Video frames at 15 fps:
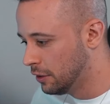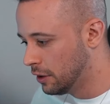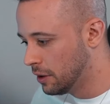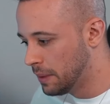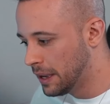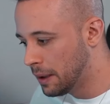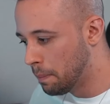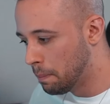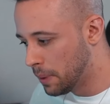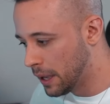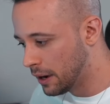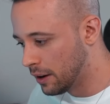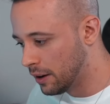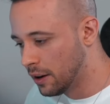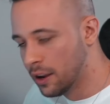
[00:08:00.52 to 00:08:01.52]
You're going to make it
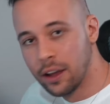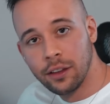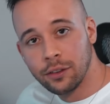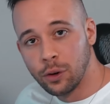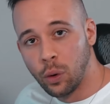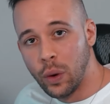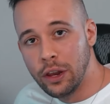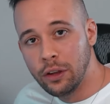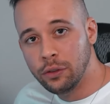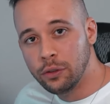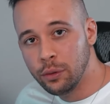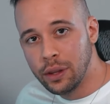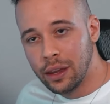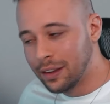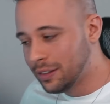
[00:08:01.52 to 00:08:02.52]
bigger. So when you
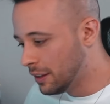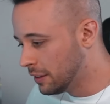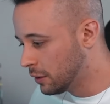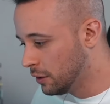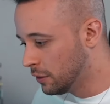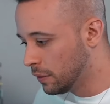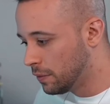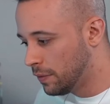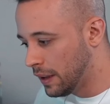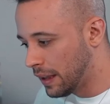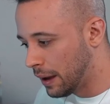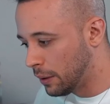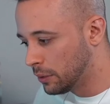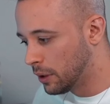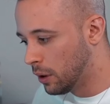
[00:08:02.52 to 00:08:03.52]
do this, it's going to fill
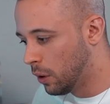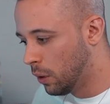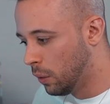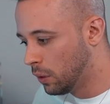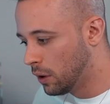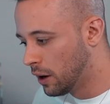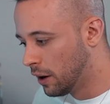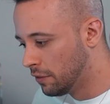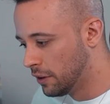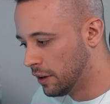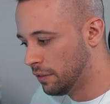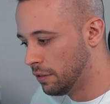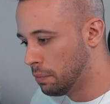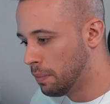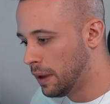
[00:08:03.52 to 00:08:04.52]
out the whole cover
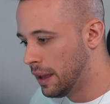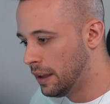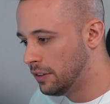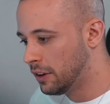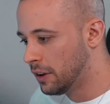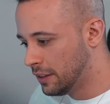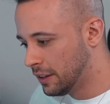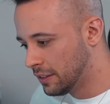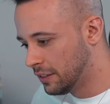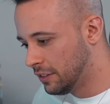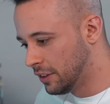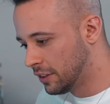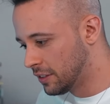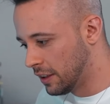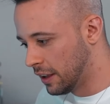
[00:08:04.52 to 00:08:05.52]
of the page. This
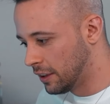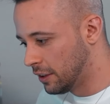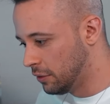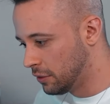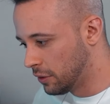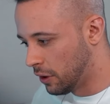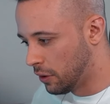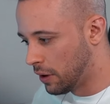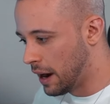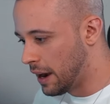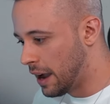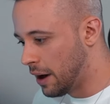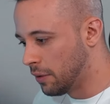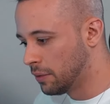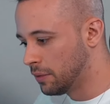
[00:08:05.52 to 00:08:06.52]
just like you saw right
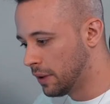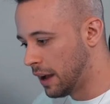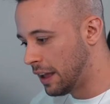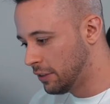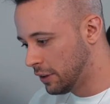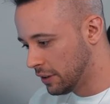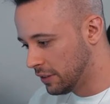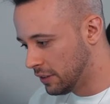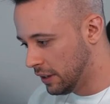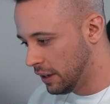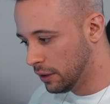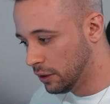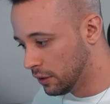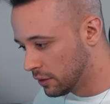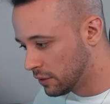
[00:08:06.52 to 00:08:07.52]
now. As you can see,
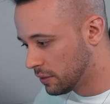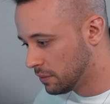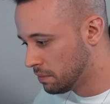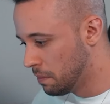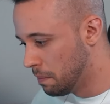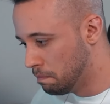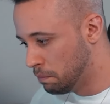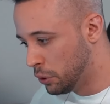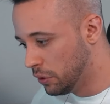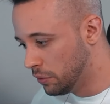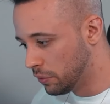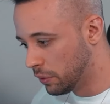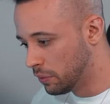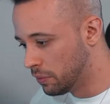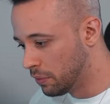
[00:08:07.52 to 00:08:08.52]
it looks
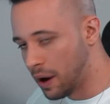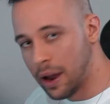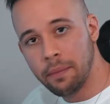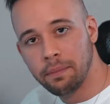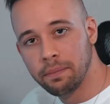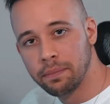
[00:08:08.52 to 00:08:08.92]
beautiful, right?